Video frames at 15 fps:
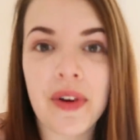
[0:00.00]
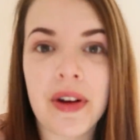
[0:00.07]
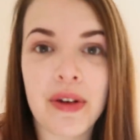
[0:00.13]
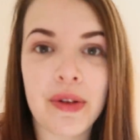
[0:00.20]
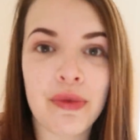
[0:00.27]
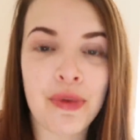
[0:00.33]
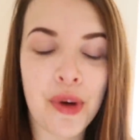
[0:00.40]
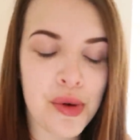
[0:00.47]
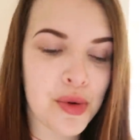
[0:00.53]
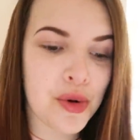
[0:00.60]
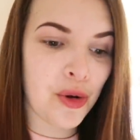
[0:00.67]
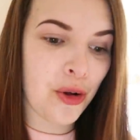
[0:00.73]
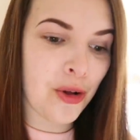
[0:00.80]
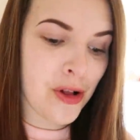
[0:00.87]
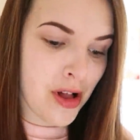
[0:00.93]
very
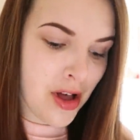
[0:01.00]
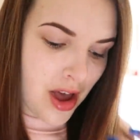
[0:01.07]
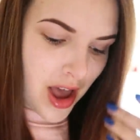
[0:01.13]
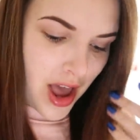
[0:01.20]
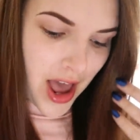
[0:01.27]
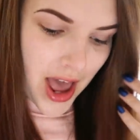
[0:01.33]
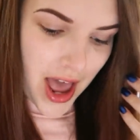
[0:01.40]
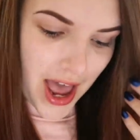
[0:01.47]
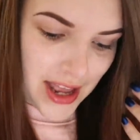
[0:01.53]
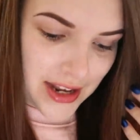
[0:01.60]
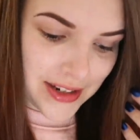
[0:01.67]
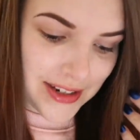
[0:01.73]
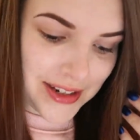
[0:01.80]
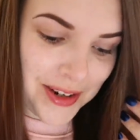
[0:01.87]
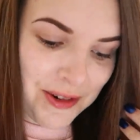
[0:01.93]
vocal
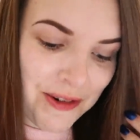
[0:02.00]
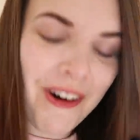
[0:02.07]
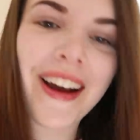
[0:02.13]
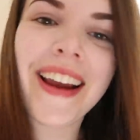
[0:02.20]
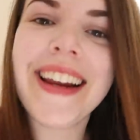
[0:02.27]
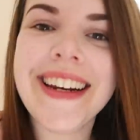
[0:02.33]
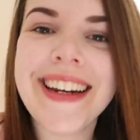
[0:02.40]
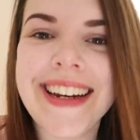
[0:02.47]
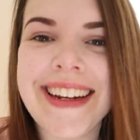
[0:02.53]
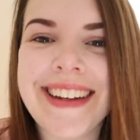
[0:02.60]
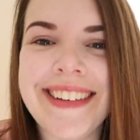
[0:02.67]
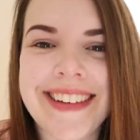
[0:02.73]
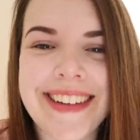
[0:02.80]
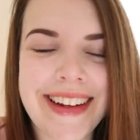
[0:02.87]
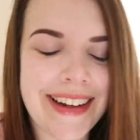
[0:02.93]
and quite
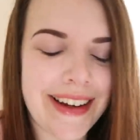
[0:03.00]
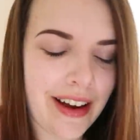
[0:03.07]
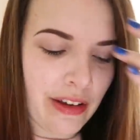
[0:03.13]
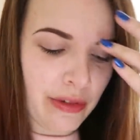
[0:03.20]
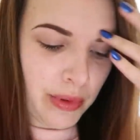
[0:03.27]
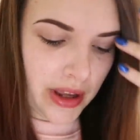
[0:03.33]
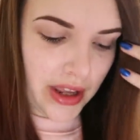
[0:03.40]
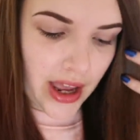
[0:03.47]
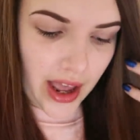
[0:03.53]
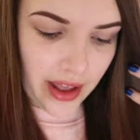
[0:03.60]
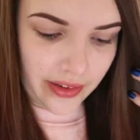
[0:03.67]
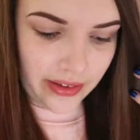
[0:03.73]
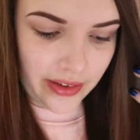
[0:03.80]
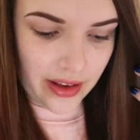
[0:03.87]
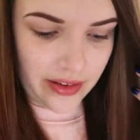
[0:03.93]
needy. I've been
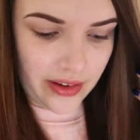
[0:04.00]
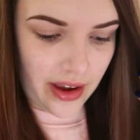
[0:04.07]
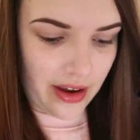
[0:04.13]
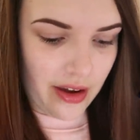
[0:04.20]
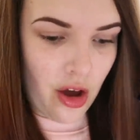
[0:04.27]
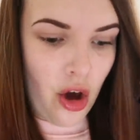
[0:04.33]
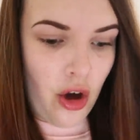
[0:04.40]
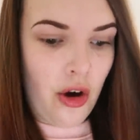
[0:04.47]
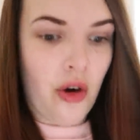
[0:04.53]
cat sitting